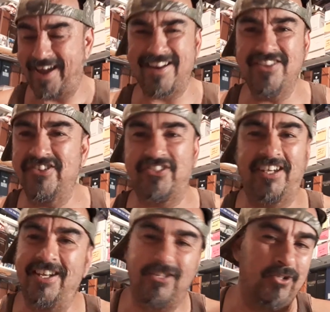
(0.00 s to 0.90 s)
And he's a
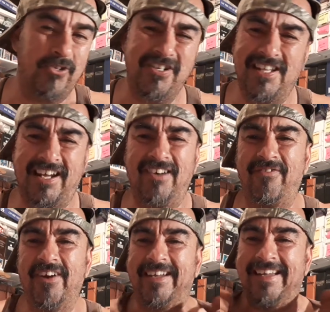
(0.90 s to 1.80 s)
skinny dude. He's like a
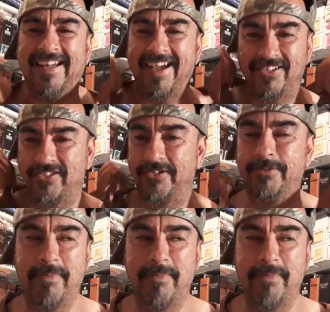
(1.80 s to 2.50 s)
fucking gangster,